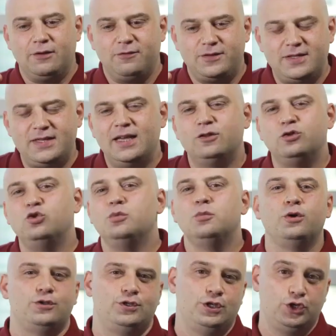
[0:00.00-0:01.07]
and
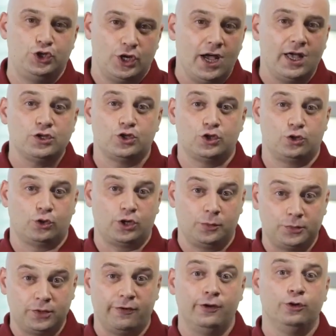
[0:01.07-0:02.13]
incredible risk.
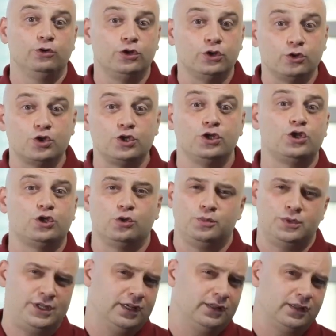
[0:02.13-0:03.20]
Everyone thinks
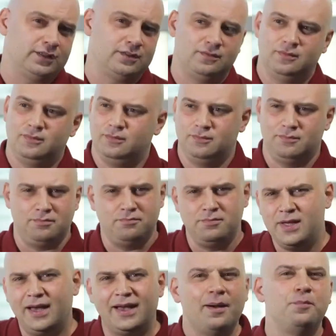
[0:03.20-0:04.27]
now that
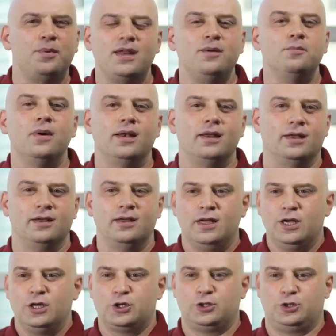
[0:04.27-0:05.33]
cryptocurrencies are for
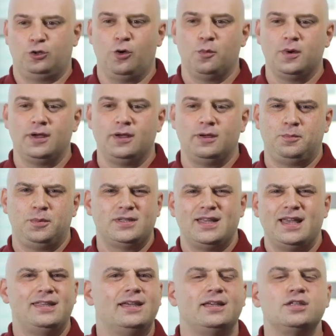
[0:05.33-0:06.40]
making mega
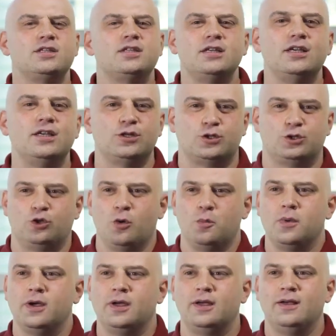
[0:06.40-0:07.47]
profits. It
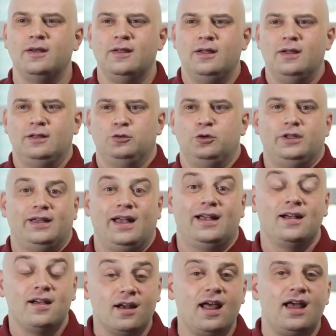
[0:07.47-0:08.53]
is like a game where you can
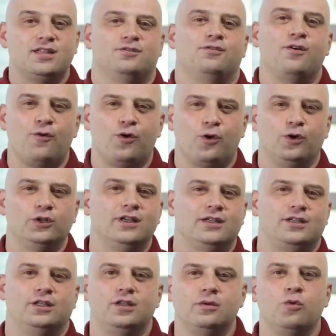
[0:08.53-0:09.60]
become a millionaire
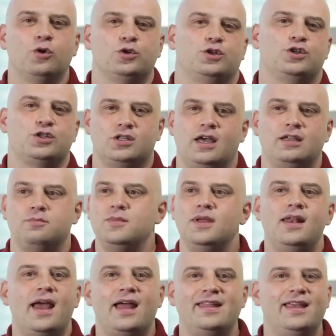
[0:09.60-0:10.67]
in one day.
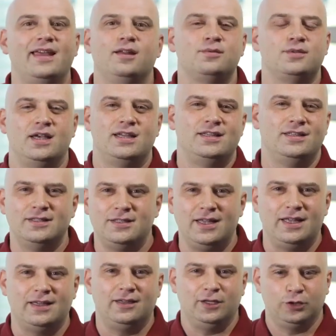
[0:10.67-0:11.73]
But the truth
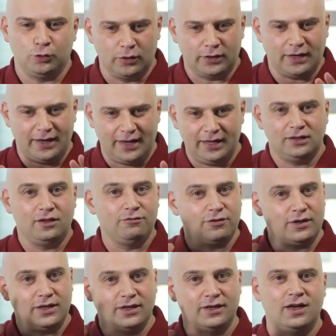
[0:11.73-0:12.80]
is, that's
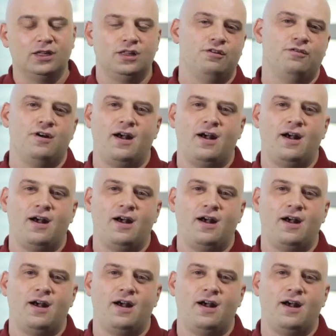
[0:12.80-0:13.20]
just what they